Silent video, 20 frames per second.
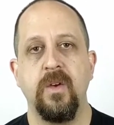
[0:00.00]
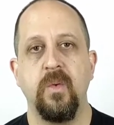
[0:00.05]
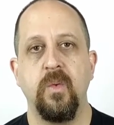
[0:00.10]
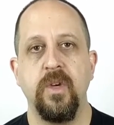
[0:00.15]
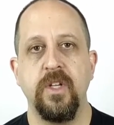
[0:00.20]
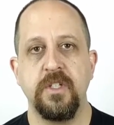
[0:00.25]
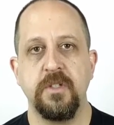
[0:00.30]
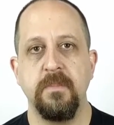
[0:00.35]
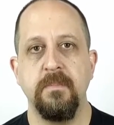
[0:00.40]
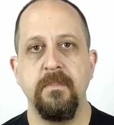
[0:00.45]

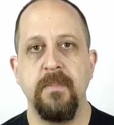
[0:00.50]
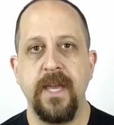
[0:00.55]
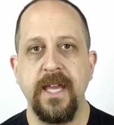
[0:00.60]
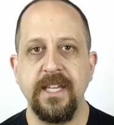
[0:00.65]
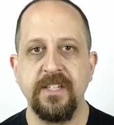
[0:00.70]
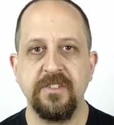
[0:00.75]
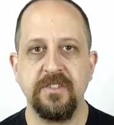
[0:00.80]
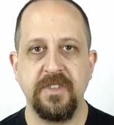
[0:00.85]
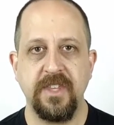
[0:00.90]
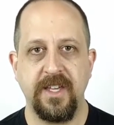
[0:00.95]
which
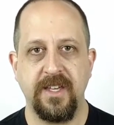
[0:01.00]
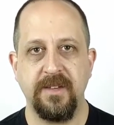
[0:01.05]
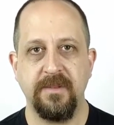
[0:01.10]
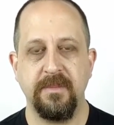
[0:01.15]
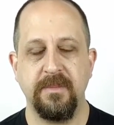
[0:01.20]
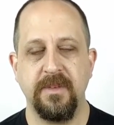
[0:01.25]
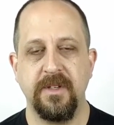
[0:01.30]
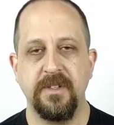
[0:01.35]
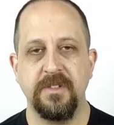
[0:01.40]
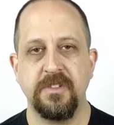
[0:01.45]
makes
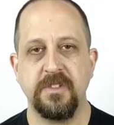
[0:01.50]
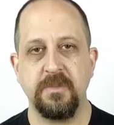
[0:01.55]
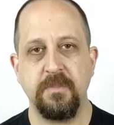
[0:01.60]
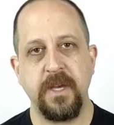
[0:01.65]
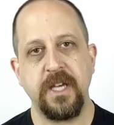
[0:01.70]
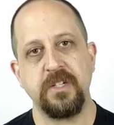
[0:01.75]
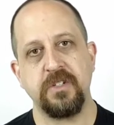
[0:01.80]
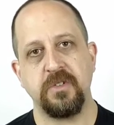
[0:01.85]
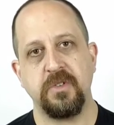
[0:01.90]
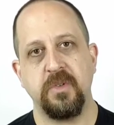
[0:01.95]
them
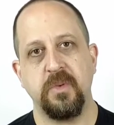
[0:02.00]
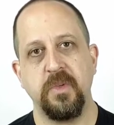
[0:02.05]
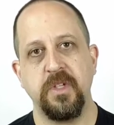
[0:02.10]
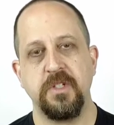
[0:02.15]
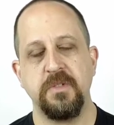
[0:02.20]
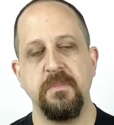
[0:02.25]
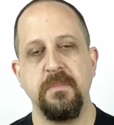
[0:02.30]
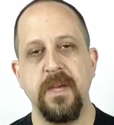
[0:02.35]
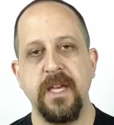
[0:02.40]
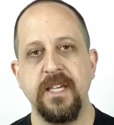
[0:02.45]
special,
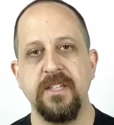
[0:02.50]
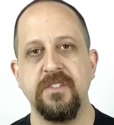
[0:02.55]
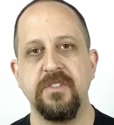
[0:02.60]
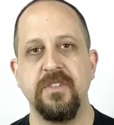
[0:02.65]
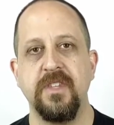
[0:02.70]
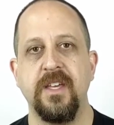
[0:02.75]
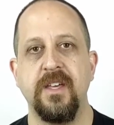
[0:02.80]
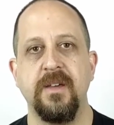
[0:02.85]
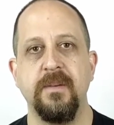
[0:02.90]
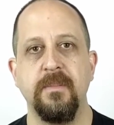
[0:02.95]
which makes
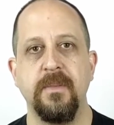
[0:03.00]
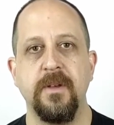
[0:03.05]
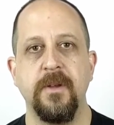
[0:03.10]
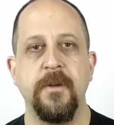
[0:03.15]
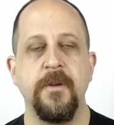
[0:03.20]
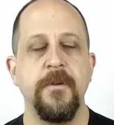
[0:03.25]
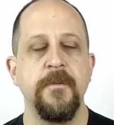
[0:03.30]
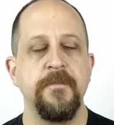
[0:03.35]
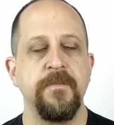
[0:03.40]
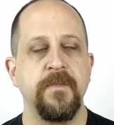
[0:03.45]
them